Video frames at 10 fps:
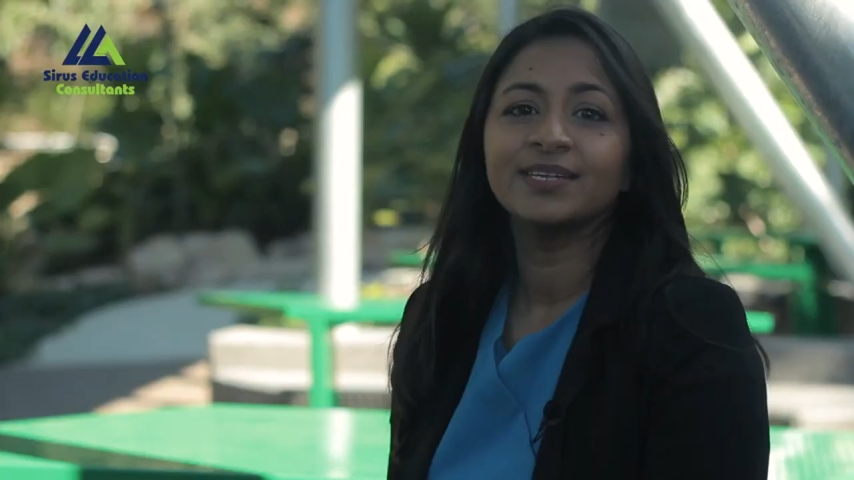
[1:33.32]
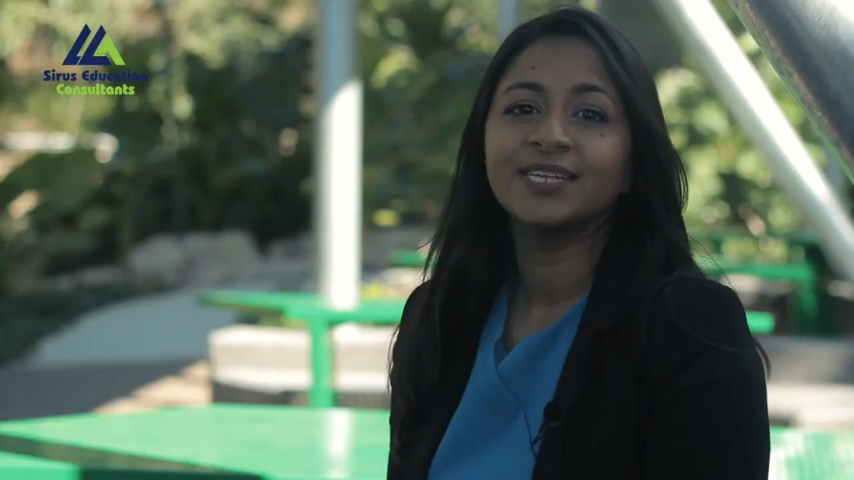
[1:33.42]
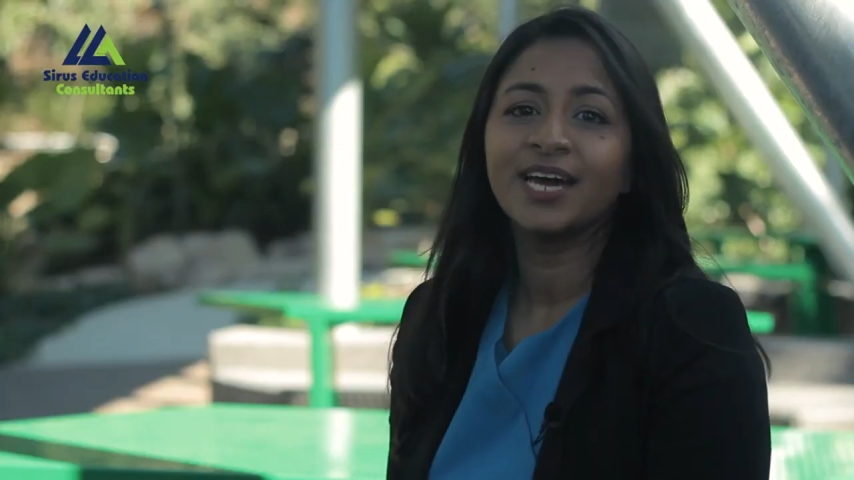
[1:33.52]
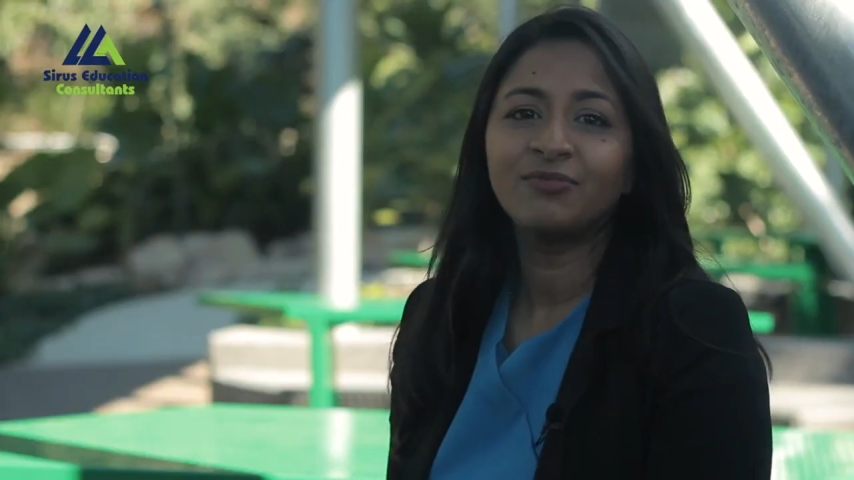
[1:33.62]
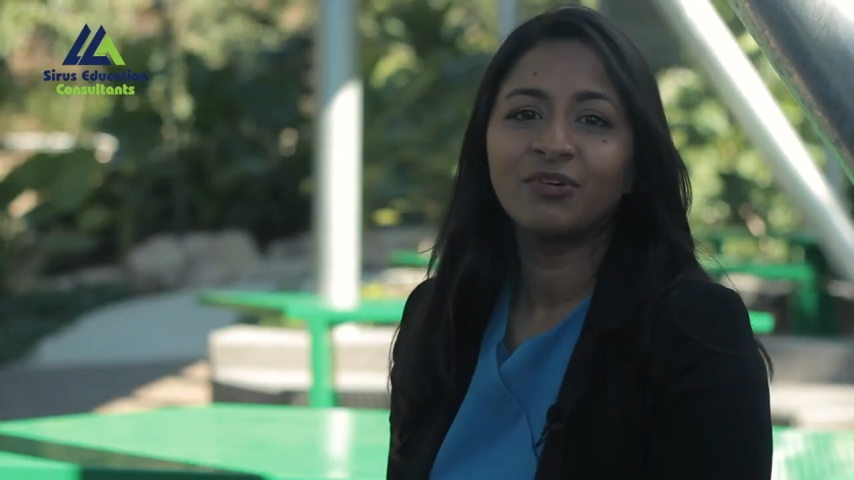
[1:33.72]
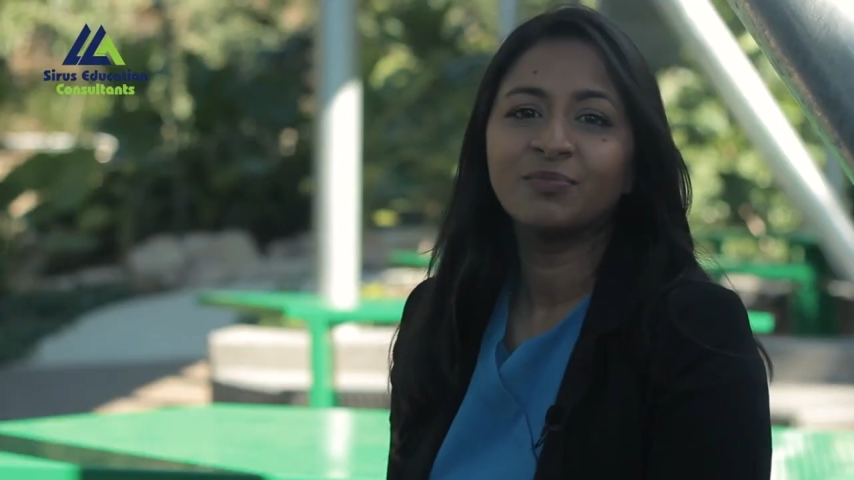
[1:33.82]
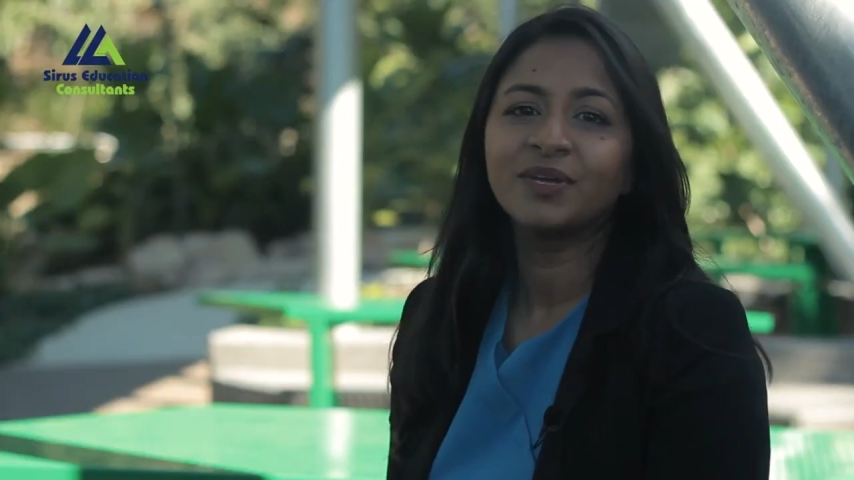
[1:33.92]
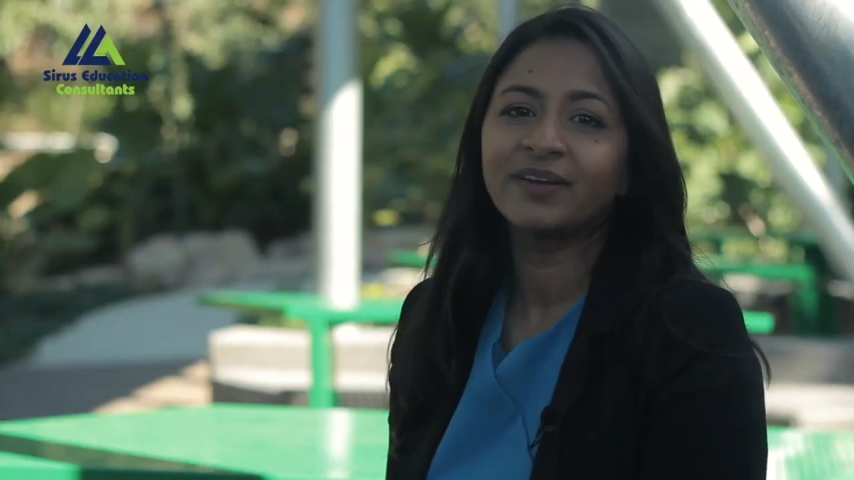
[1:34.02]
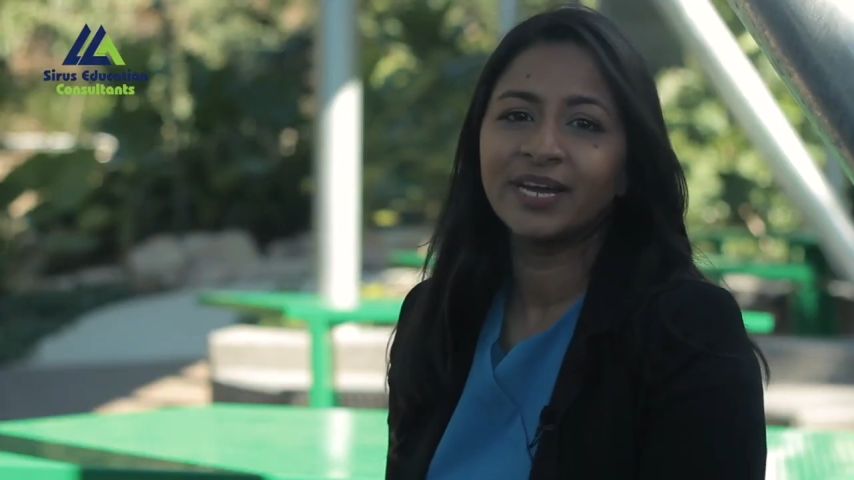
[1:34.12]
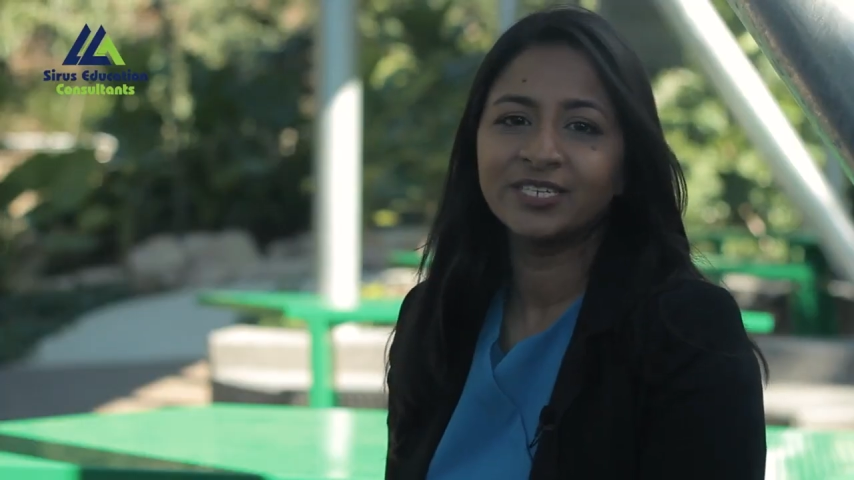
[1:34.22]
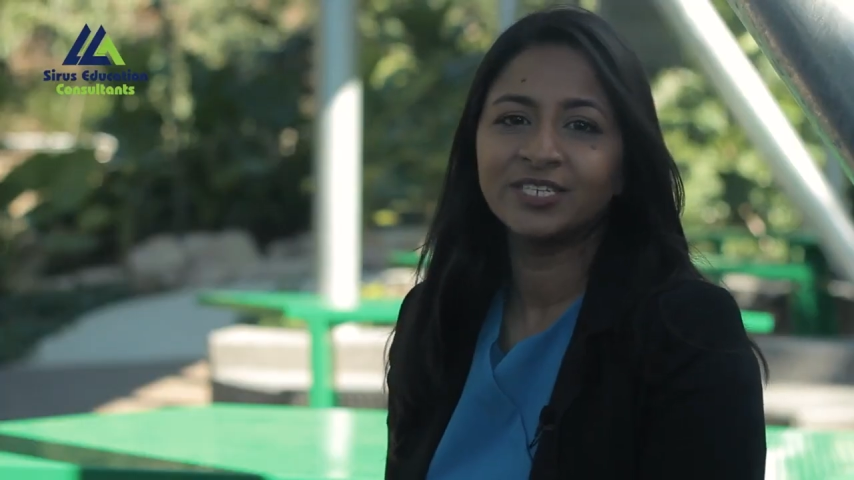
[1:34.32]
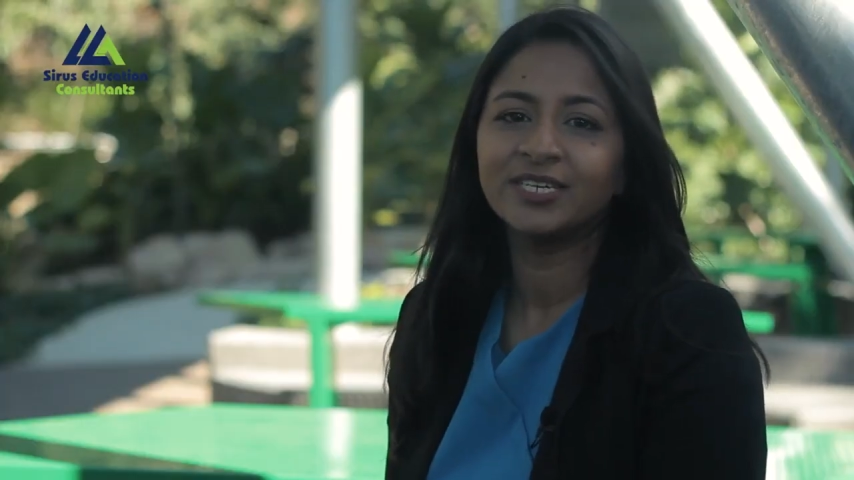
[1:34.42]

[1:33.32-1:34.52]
Aside from the great